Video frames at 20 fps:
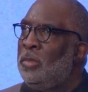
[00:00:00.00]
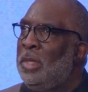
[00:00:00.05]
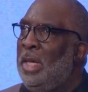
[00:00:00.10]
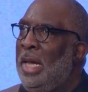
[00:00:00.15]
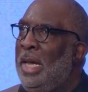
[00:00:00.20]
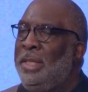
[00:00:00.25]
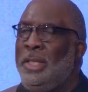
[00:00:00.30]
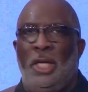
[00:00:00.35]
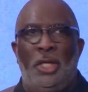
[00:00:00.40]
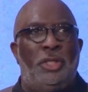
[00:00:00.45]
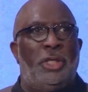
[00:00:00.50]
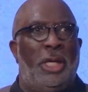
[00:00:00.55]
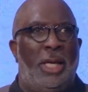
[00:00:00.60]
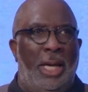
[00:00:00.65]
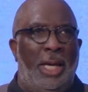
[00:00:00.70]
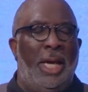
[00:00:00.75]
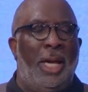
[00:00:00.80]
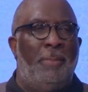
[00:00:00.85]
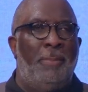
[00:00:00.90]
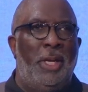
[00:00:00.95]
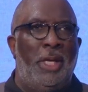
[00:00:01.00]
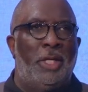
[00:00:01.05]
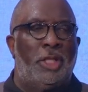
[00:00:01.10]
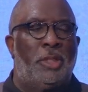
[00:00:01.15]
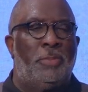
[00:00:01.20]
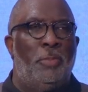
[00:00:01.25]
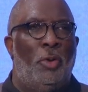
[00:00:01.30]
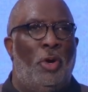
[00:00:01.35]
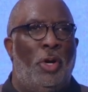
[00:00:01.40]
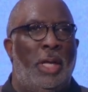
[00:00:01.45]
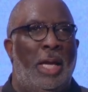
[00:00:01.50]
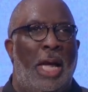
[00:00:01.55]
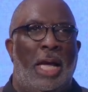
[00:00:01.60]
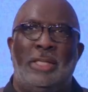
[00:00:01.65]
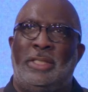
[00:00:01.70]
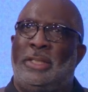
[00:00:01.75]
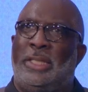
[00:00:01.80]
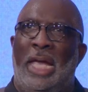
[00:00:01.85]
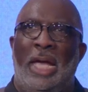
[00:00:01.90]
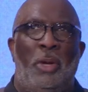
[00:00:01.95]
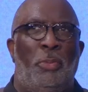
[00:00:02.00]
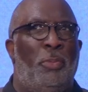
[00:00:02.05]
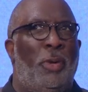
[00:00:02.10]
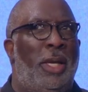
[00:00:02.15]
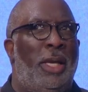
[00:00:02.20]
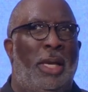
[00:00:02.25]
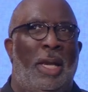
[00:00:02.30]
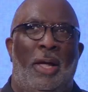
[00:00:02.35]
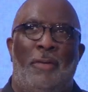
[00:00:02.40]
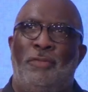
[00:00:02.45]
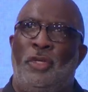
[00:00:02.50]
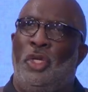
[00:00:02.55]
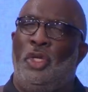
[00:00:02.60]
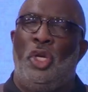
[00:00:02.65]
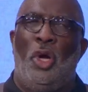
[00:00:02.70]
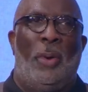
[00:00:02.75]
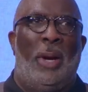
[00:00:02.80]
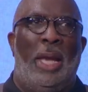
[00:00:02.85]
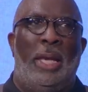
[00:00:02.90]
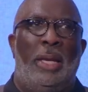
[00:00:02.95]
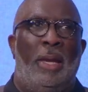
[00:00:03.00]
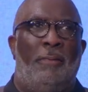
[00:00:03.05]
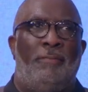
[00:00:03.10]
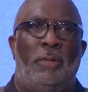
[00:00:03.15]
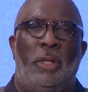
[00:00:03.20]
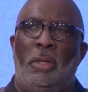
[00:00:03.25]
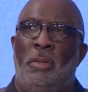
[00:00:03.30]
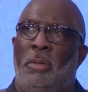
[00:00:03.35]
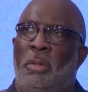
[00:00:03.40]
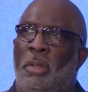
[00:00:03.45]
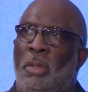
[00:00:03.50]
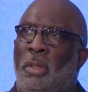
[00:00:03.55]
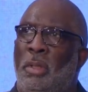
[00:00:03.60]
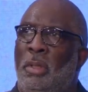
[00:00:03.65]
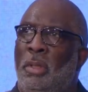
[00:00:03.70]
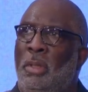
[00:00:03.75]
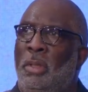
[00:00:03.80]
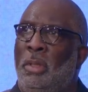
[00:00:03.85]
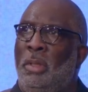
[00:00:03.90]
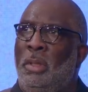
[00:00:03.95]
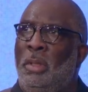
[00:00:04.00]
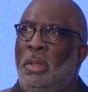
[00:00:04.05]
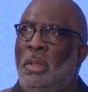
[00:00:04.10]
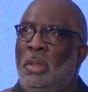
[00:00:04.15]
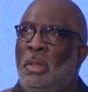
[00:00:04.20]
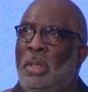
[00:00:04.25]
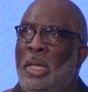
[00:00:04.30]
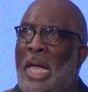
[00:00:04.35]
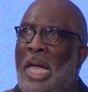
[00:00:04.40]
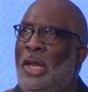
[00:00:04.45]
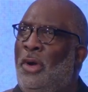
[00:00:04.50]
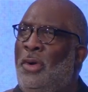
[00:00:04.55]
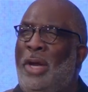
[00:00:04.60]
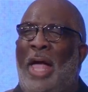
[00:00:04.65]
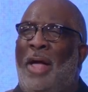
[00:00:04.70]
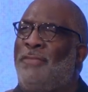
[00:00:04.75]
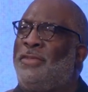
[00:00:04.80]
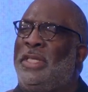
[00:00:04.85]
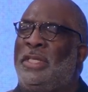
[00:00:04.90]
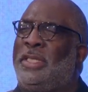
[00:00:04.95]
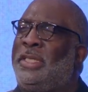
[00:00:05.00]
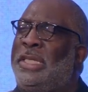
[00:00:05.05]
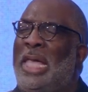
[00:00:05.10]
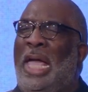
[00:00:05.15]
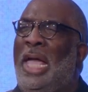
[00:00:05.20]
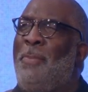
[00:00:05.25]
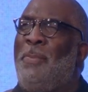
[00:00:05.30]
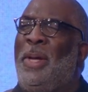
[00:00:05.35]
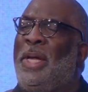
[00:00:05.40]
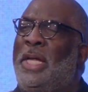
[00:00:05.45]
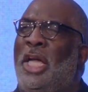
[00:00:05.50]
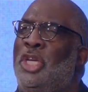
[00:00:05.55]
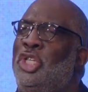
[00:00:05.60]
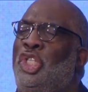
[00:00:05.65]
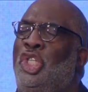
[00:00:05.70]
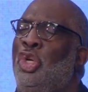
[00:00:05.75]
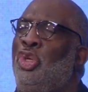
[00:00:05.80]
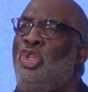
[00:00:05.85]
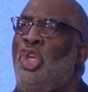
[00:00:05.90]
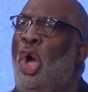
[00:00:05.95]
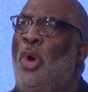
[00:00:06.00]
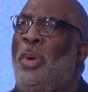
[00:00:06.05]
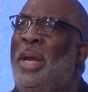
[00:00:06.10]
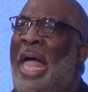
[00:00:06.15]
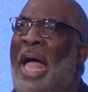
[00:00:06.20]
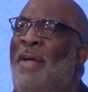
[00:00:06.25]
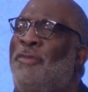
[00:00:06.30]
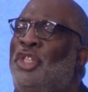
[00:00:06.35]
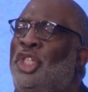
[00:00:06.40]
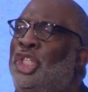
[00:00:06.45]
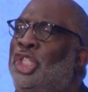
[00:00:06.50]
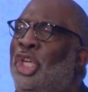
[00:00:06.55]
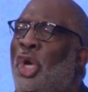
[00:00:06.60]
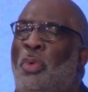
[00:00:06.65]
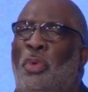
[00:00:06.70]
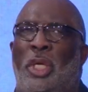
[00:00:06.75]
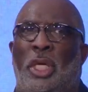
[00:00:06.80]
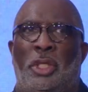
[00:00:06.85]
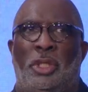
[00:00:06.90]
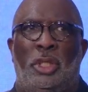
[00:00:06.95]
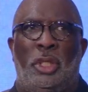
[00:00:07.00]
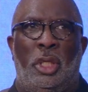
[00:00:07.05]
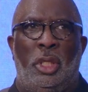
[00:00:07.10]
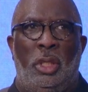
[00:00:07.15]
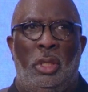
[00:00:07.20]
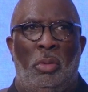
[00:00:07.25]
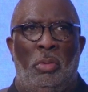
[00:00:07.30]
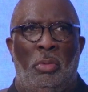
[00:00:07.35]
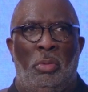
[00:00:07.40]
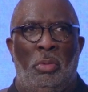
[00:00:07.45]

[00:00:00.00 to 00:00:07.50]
I need you to hear me this morning. I say it with love. You know I love you. I don't have to say it because you know it. I've shown it to you.